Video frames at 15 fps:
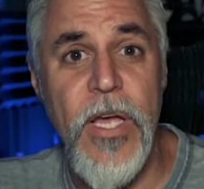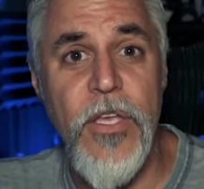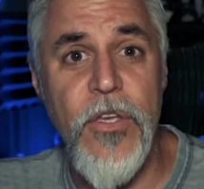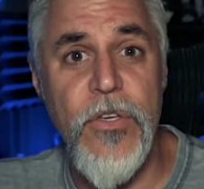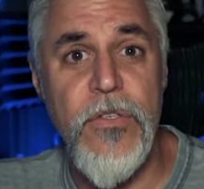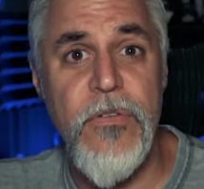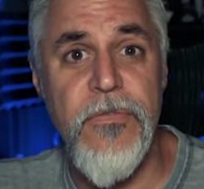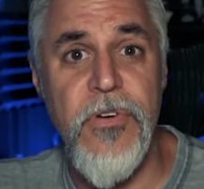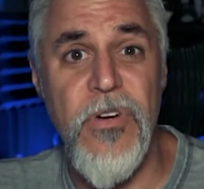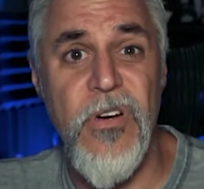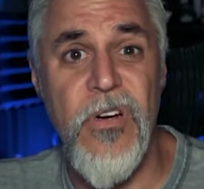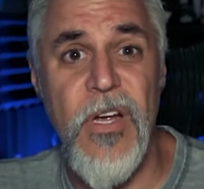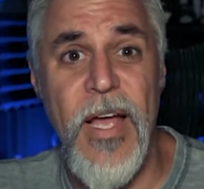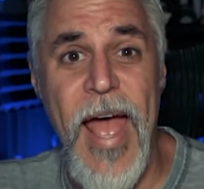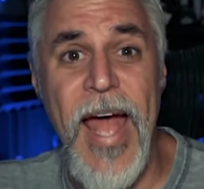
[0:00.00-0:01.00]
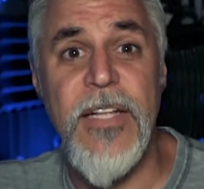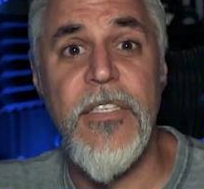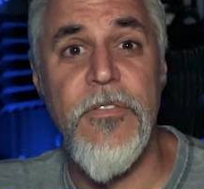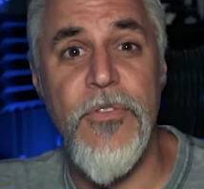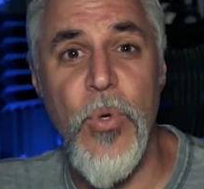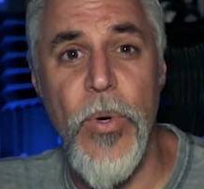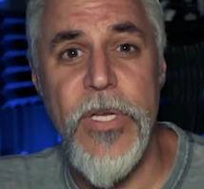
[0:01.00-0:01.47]
use for
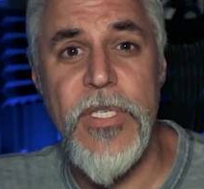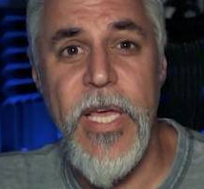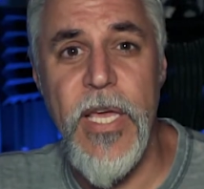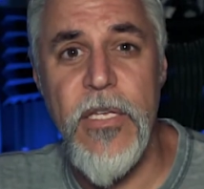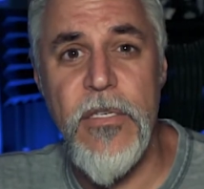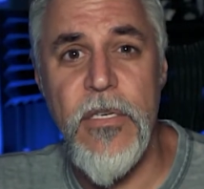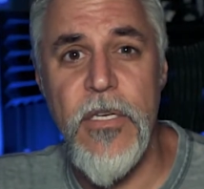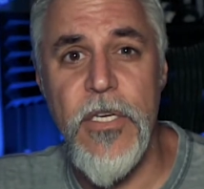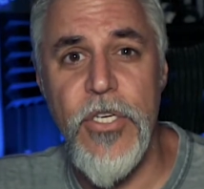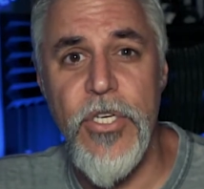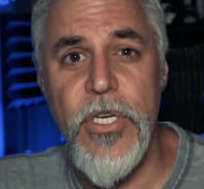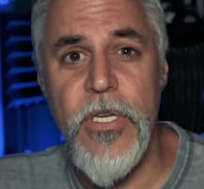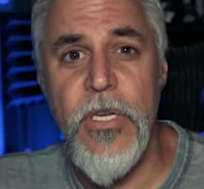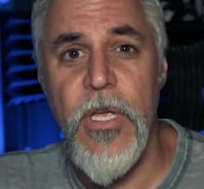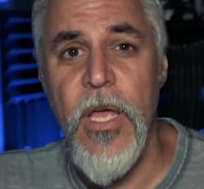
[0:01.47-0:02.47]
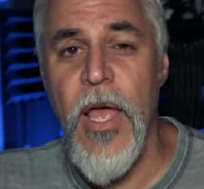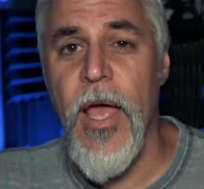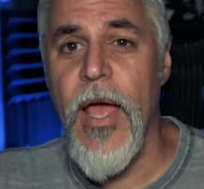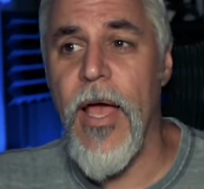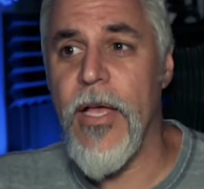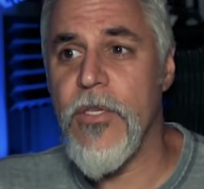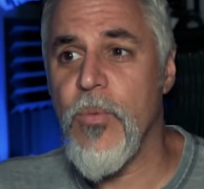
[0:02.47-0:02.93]
active noise cancellation,
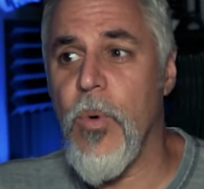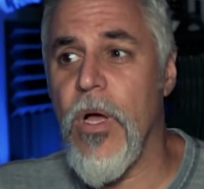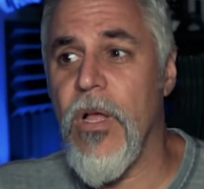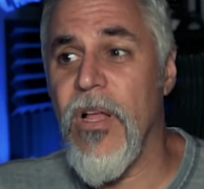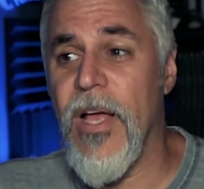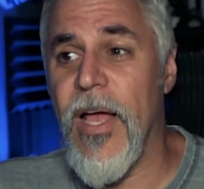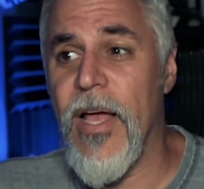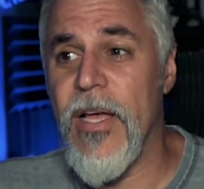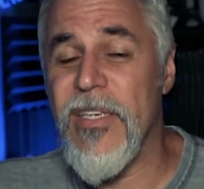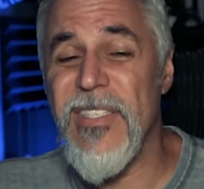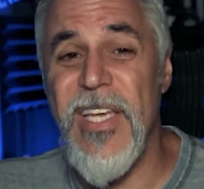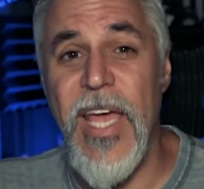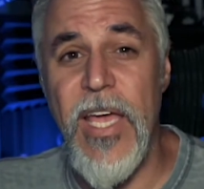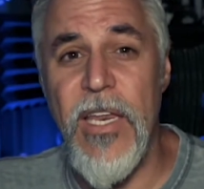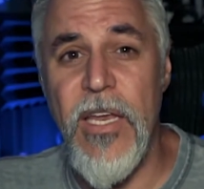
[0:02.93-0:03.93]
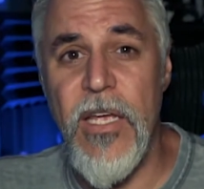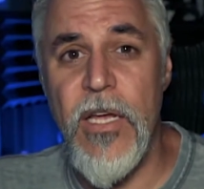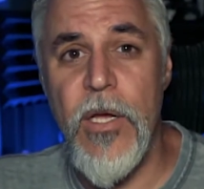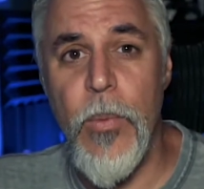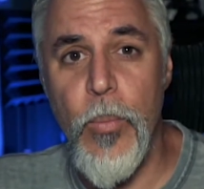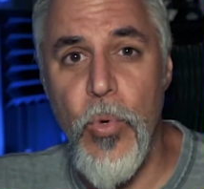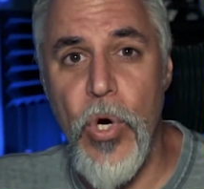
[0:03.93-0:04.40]
as well as gating,
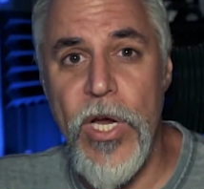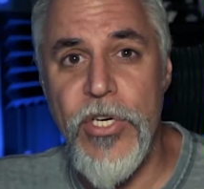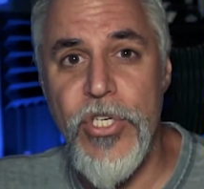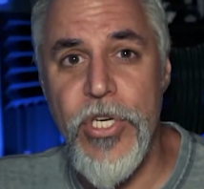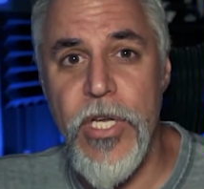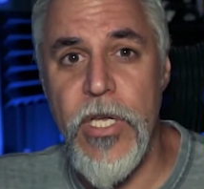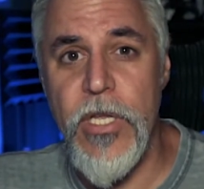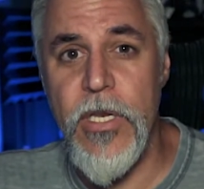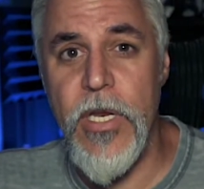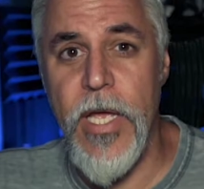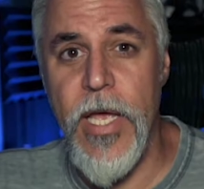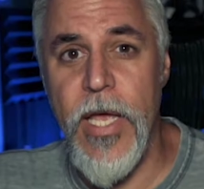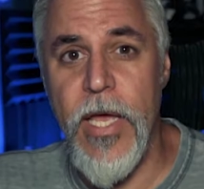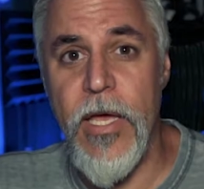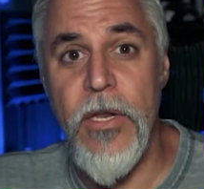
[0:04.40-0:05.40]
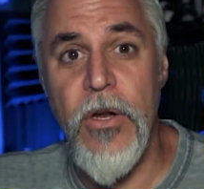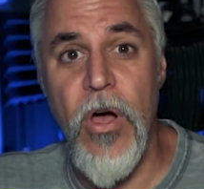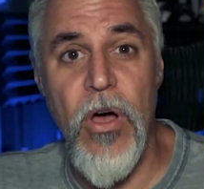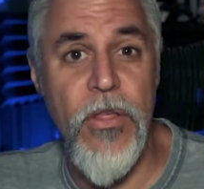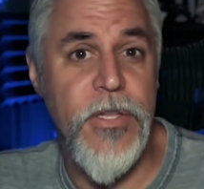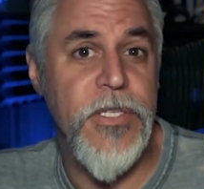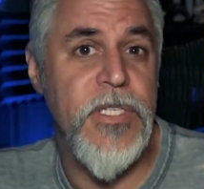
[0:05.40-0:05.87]
compression, and
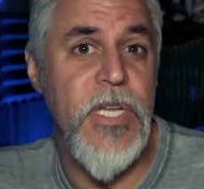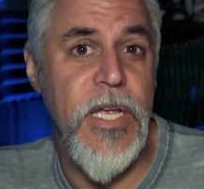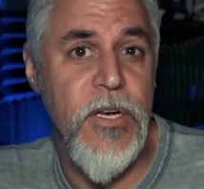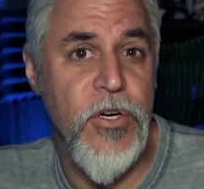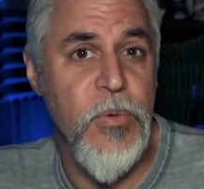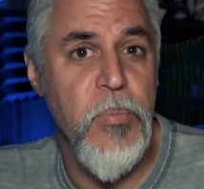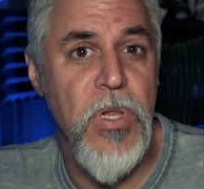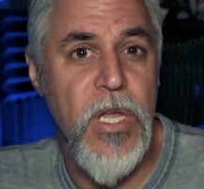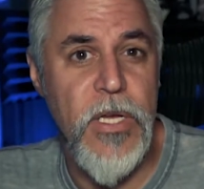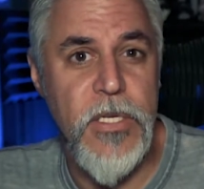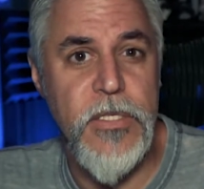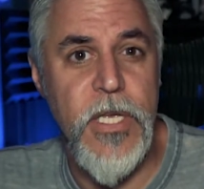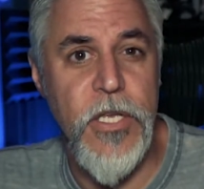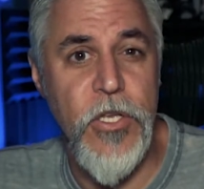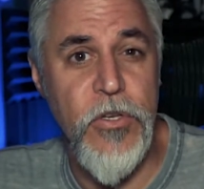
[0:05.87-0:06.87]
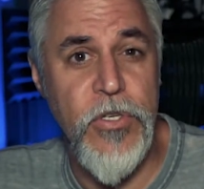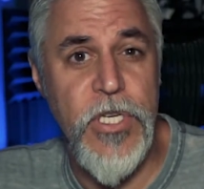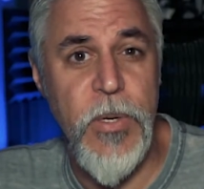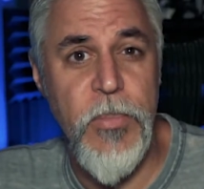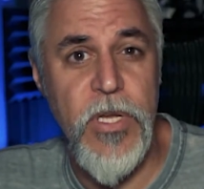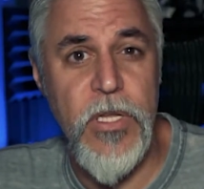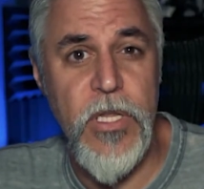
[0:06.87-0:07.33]
all the standard plugins that you'd
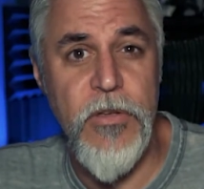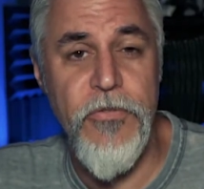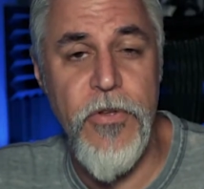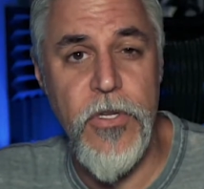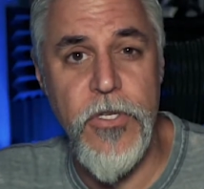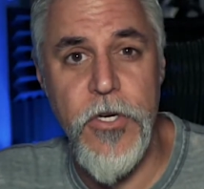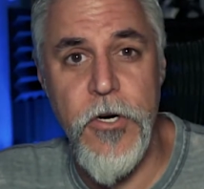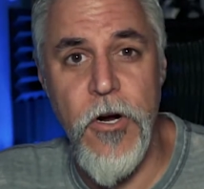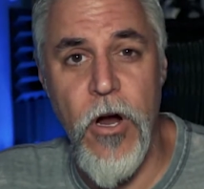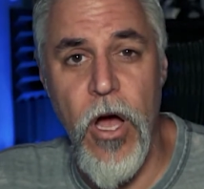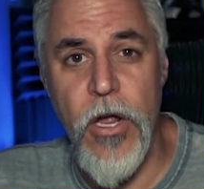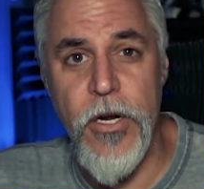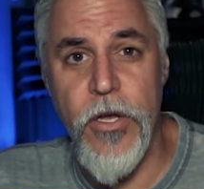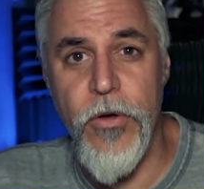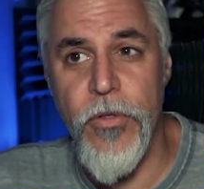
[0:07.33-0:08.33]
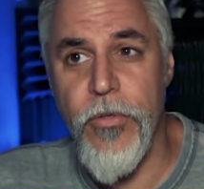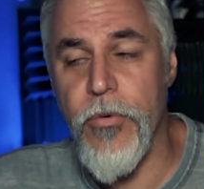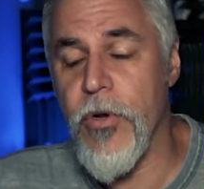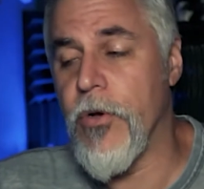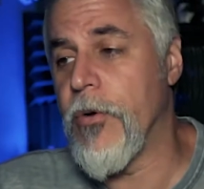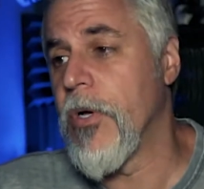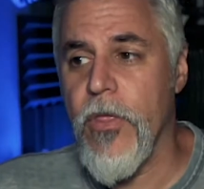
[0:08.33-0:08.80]
typically filter your audio
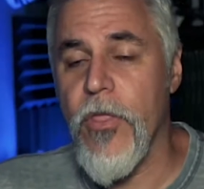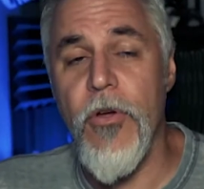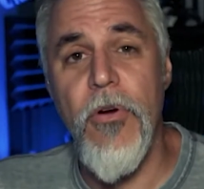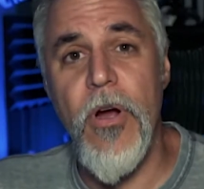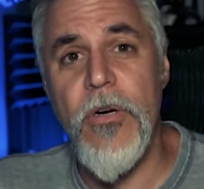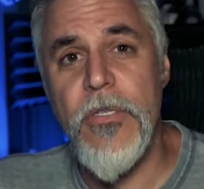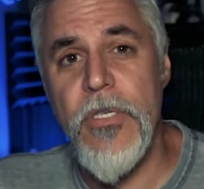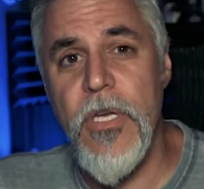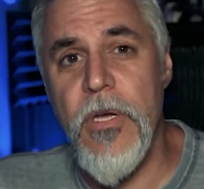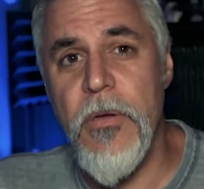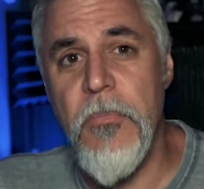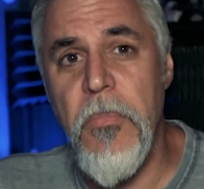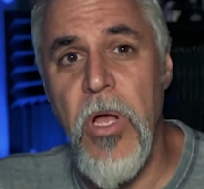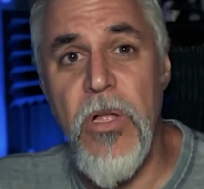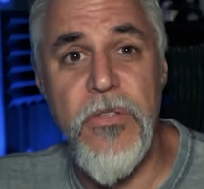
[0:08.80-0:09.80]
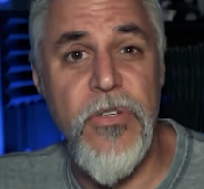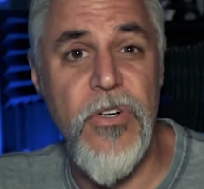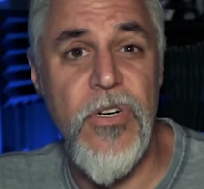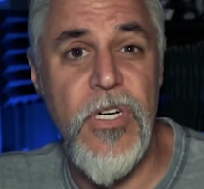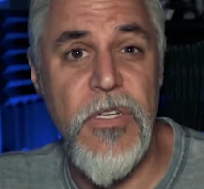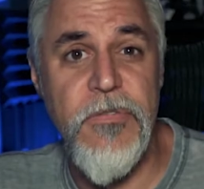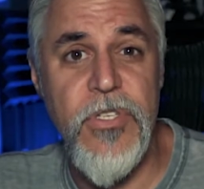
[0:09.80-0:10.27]
through. There are some
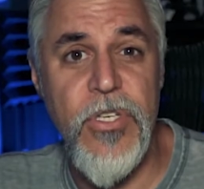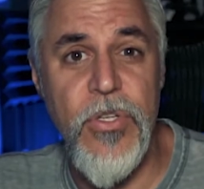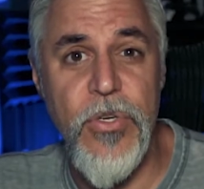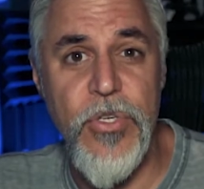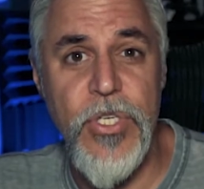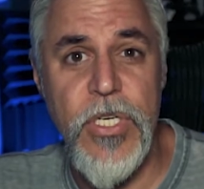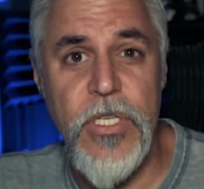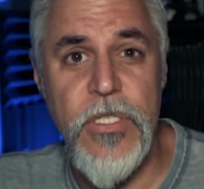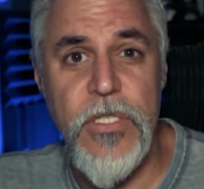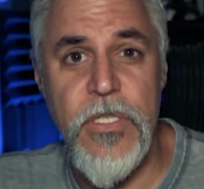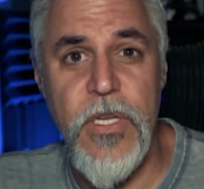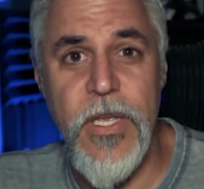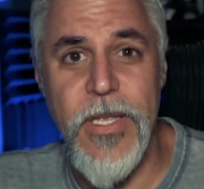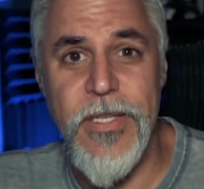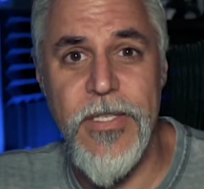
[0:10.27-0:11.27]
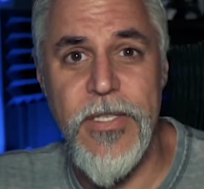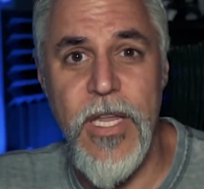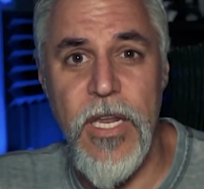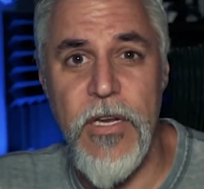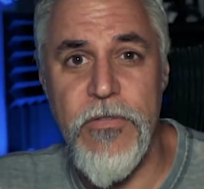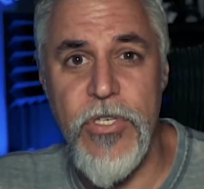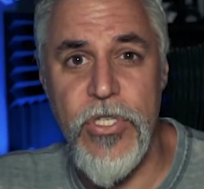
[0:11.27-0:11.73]
alternative solutions
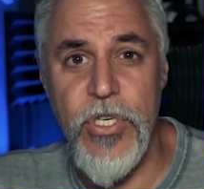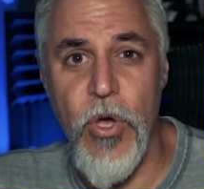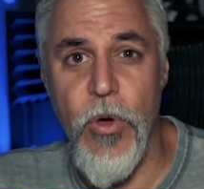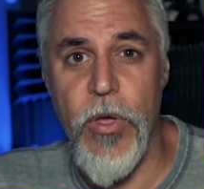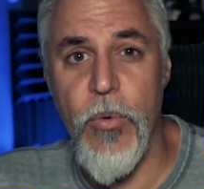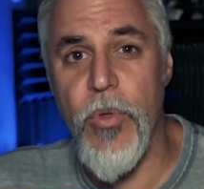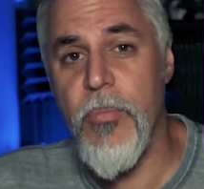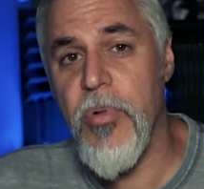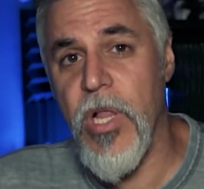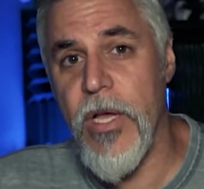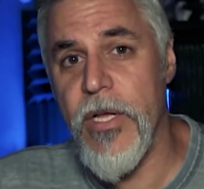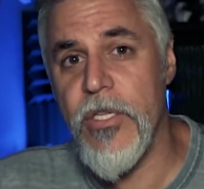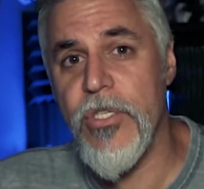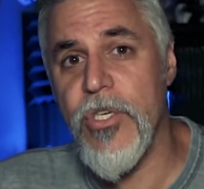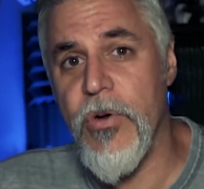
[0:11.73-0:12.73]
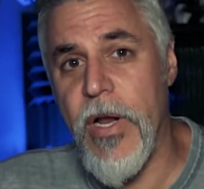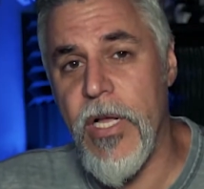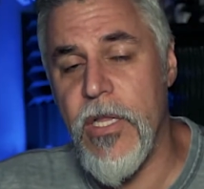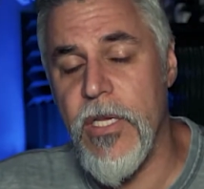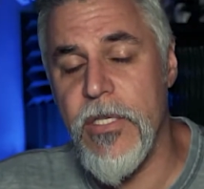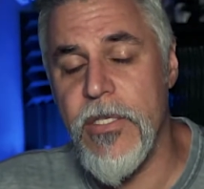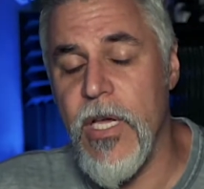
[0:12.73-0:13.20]
instead of just going with plugins
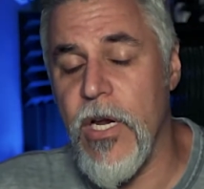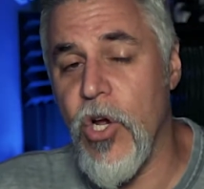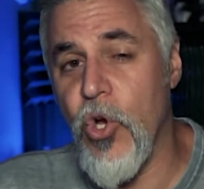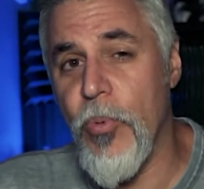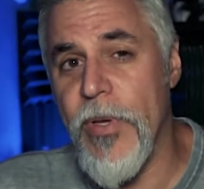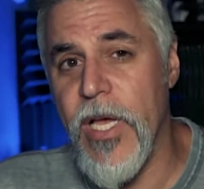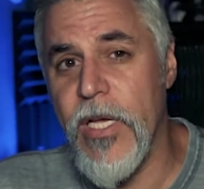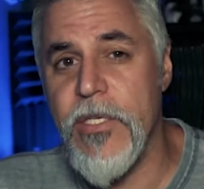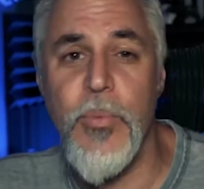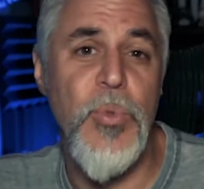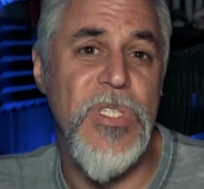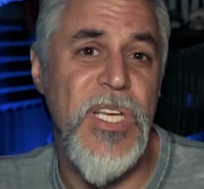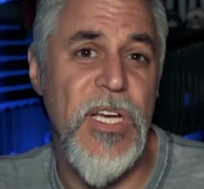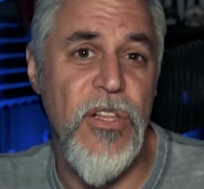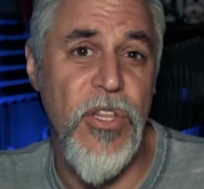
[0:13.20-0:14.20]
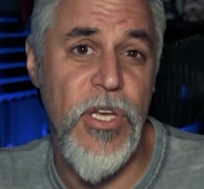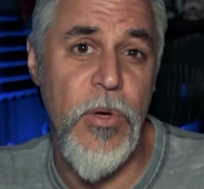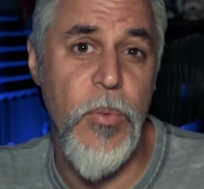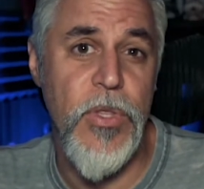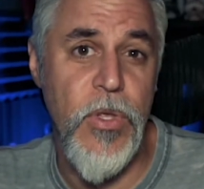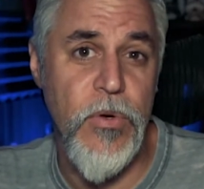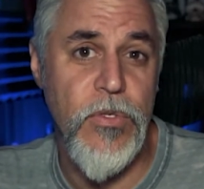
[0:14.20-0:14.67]
directly inside of OBS, and we'll take a look at
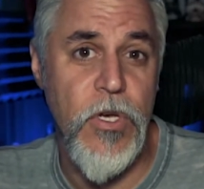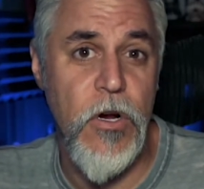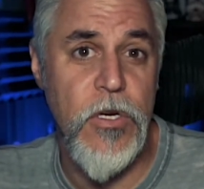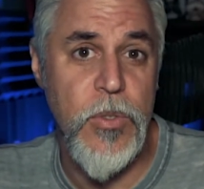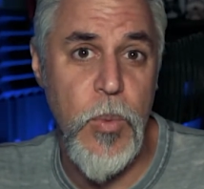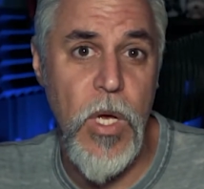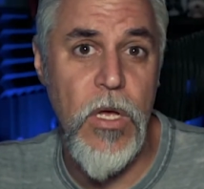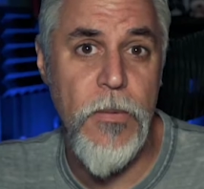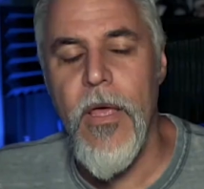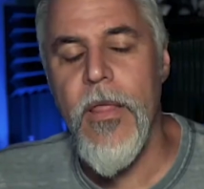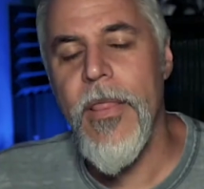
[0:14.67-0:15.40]
what those are as well.